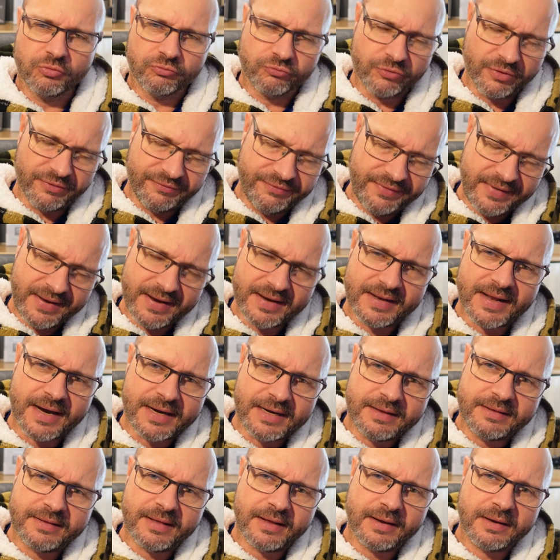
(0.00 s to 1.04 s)
reveal
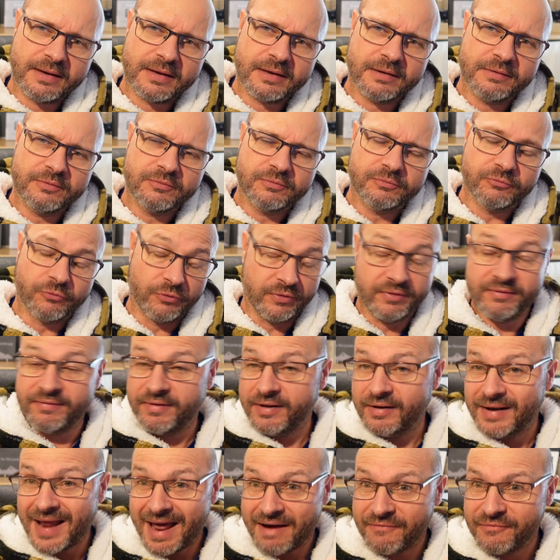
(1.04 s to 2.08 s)

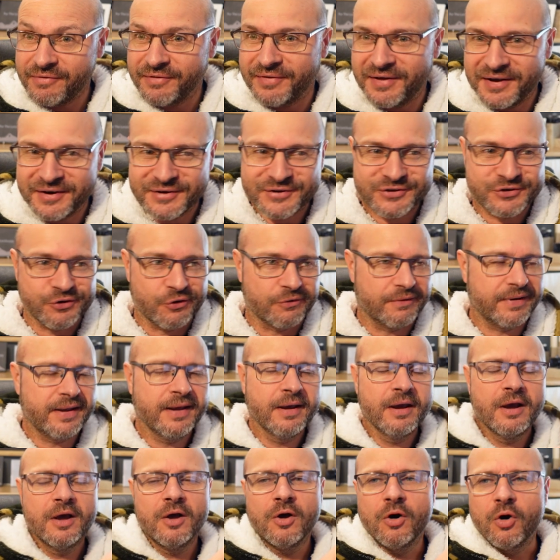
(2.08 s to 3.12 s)
everything,
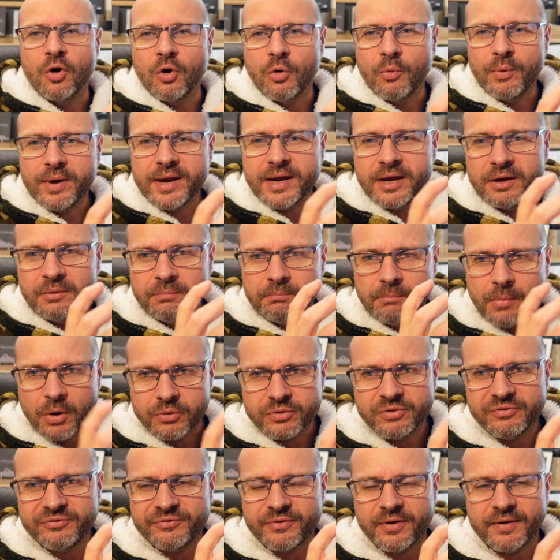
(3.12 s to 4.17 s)
or we can
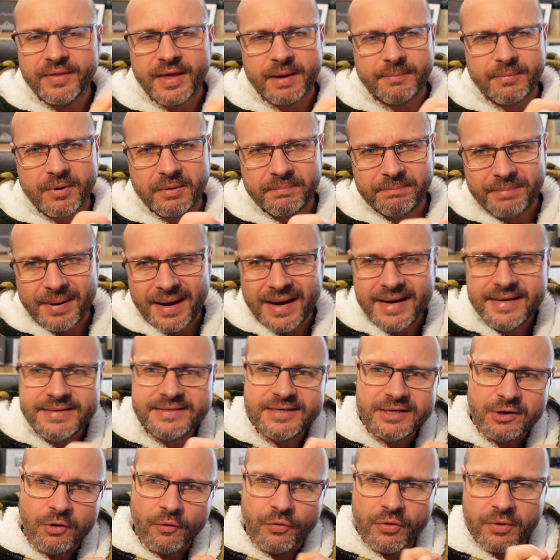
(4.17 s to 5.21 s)
modify that by
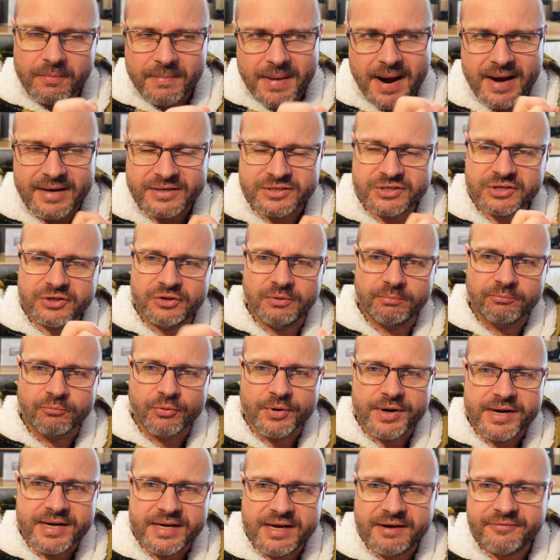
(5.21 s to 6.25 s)
painting on the mask to
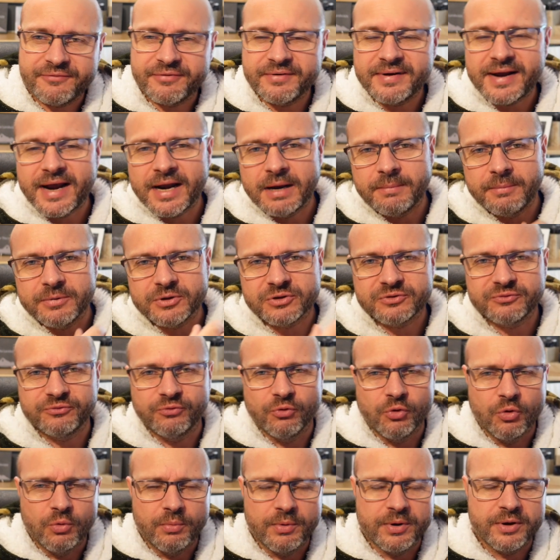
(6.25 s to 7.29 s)
bring different elements
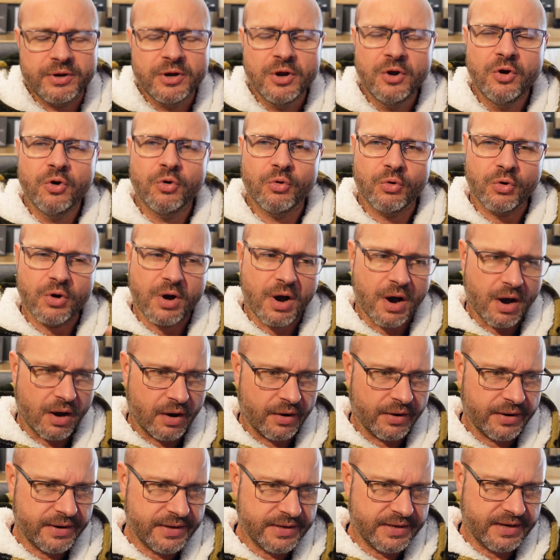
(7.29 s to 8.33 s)
forward, or
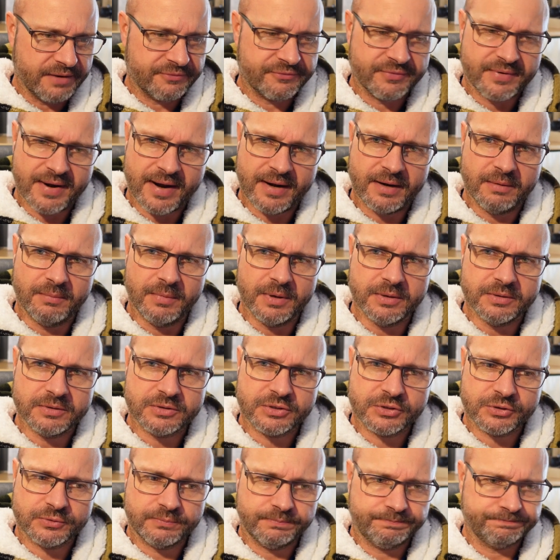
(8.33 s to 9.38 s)
hide different
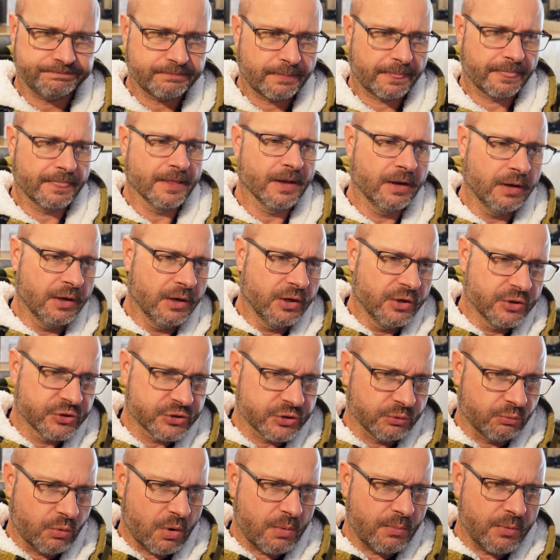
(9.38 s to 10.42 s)
elements.
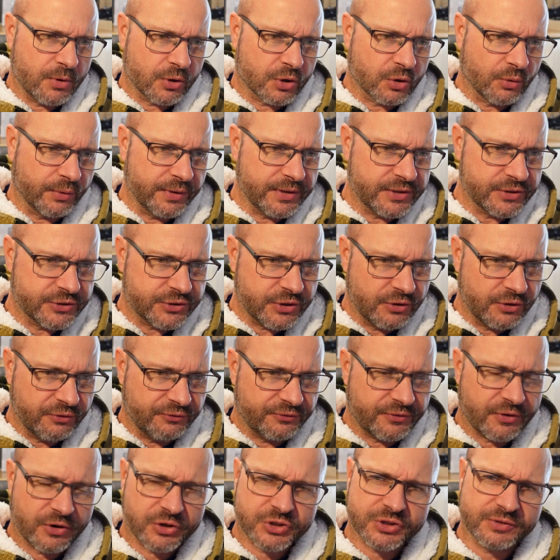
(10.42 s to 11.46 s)
So what we're going to do
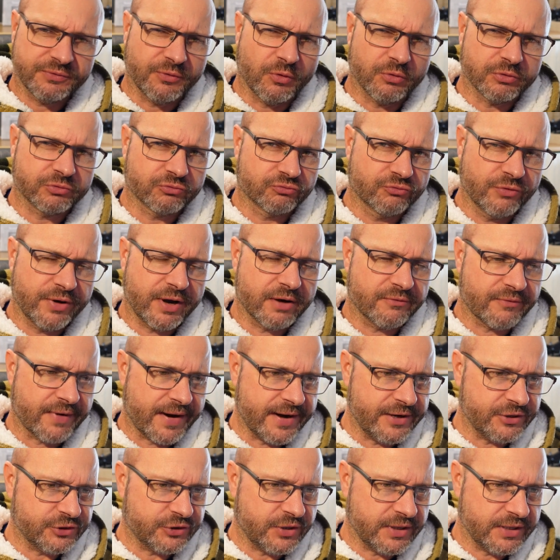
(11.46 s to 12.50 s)
first of all is
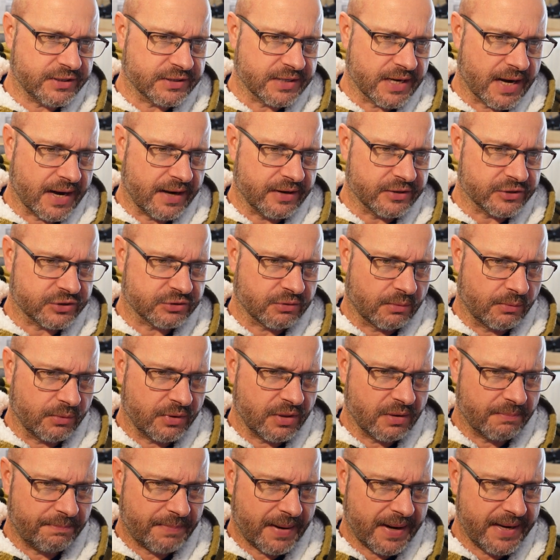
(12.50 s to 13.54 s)
rearrange these layers. So I want
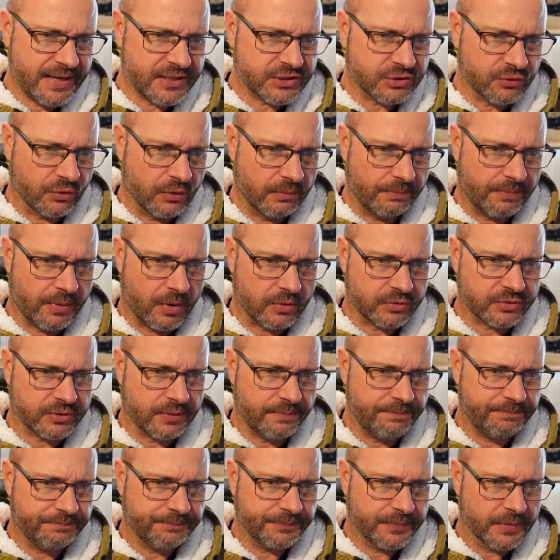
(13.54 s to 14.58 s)
the base on the bottom,